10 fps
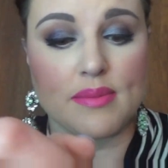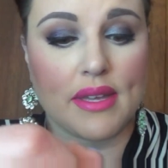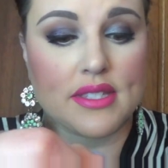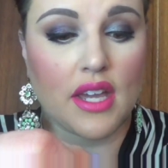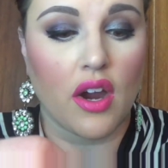this
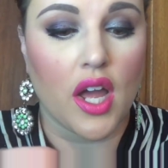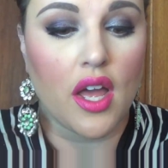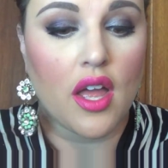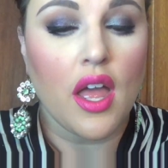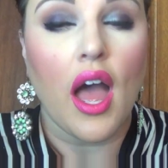
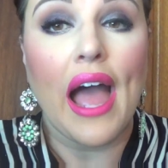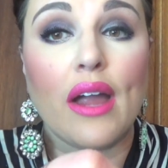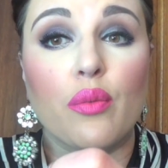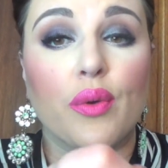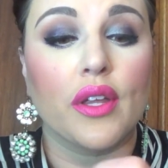mascara.
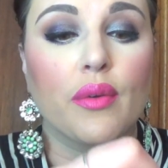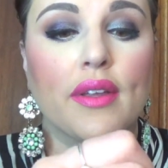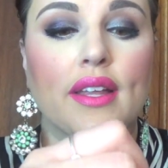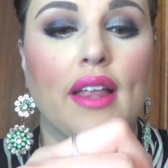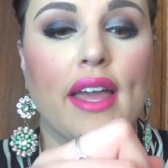I really,
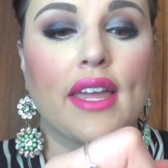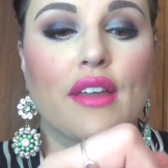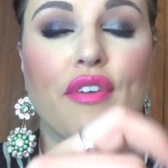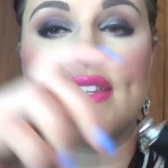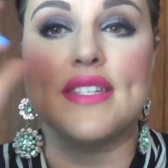really like
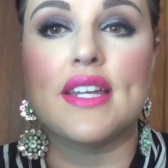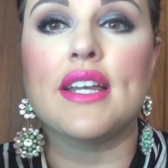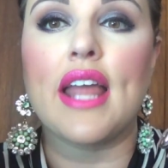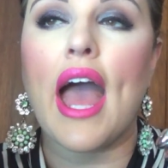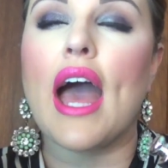it. If I
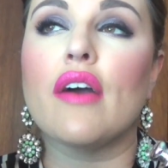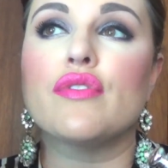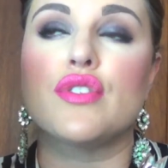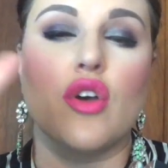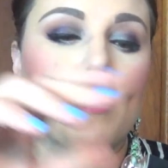didn't
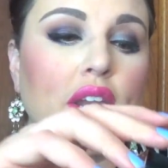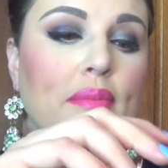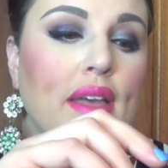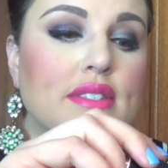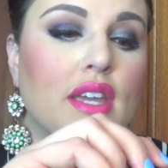have so
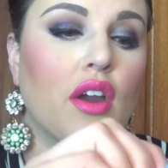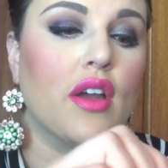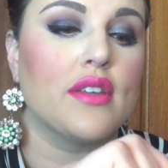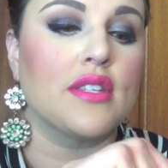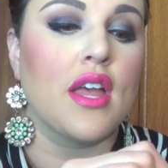many
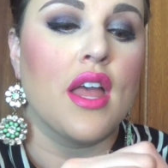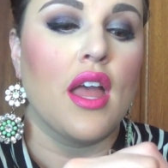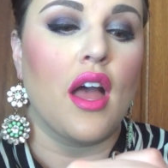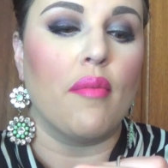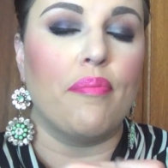mascaras
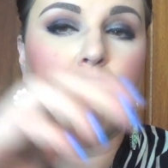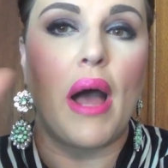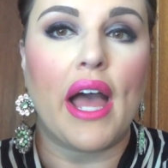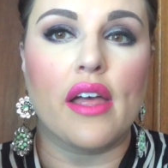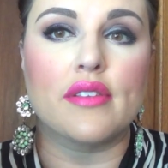
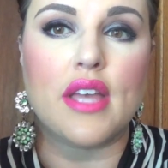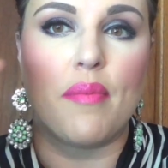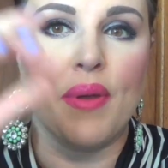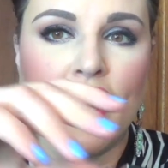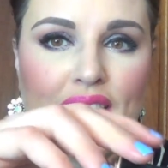piled
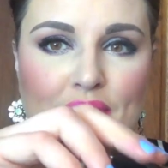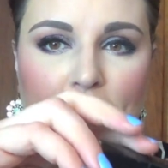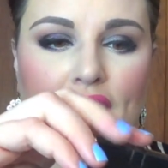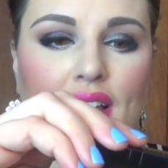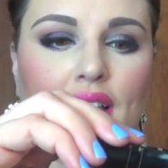up in
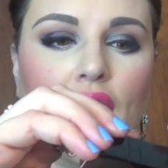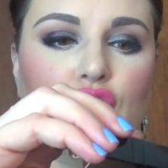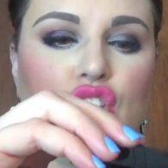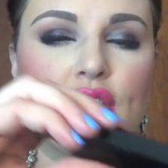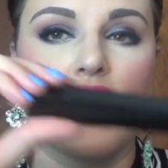my
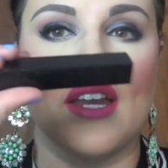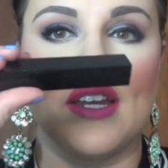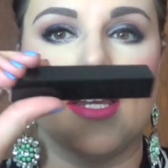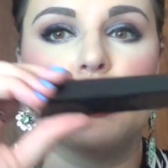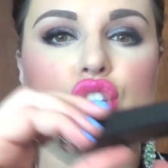collection that I
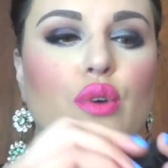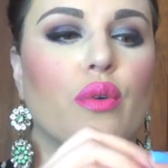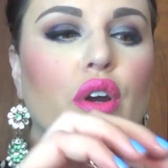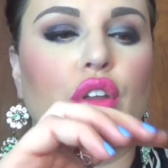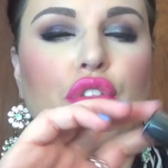needed to
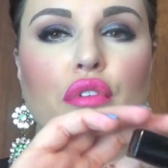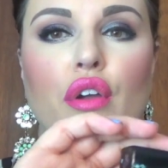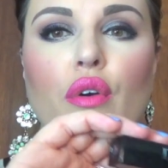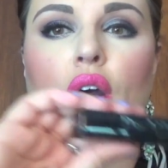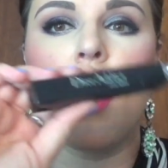work
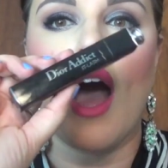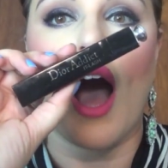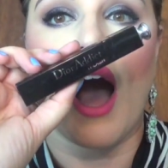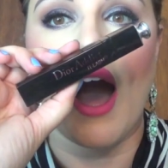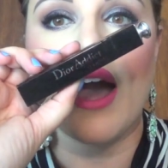through,
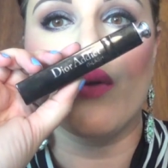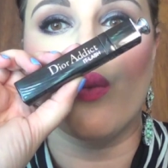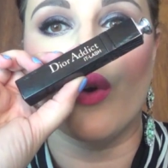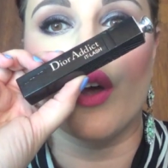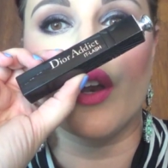I
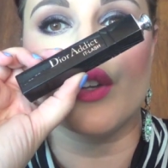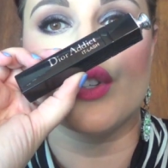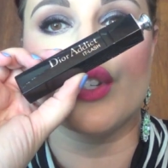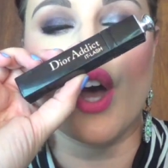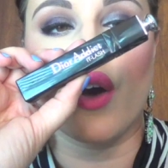
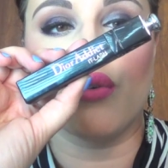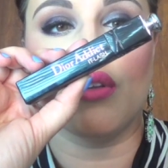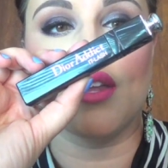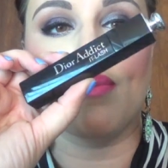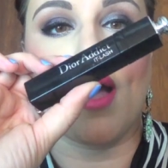would
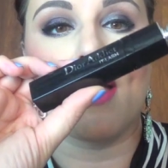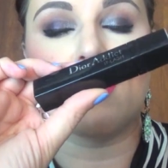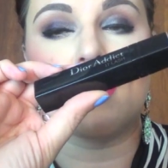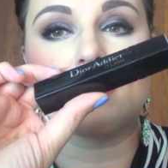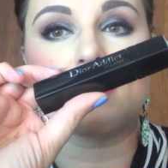totally buy
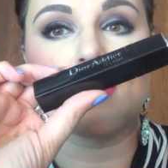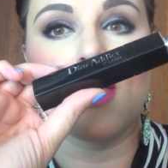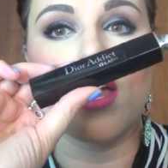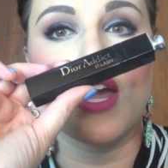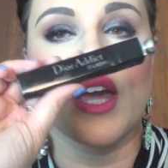this.
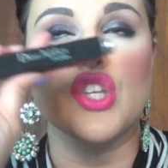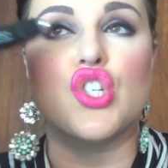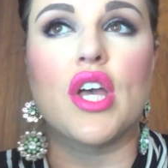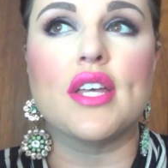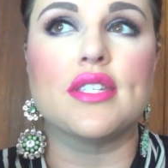It
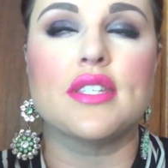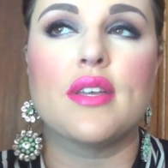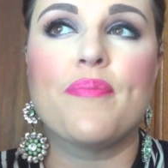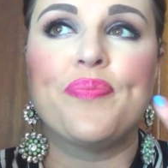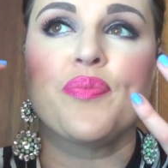just,